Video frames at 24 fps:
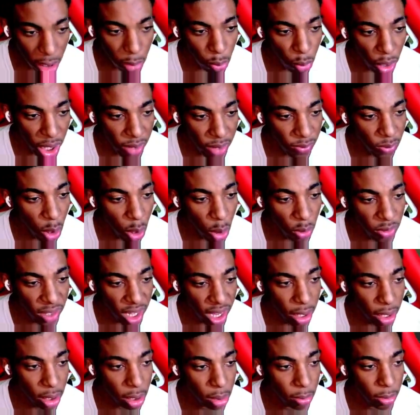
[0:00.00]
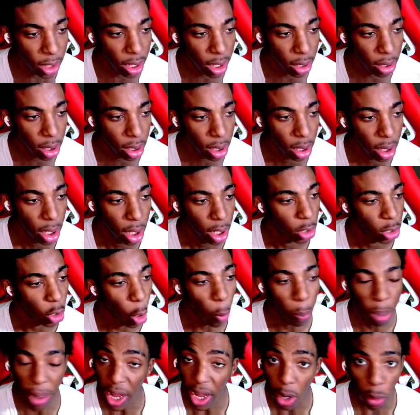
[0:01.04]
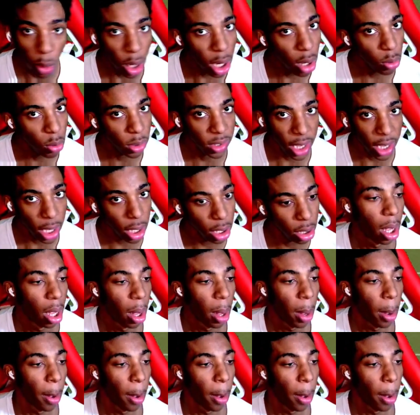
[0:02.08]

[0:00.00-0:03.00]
him right if you're going to tackle him now. Don't play around with tackling.